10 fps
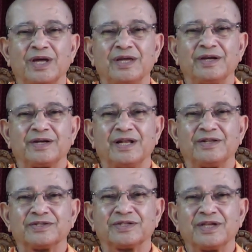he
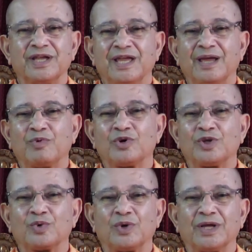tells about the
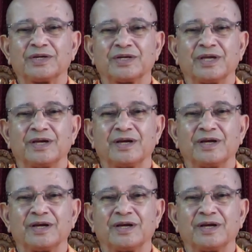Kulakshaya.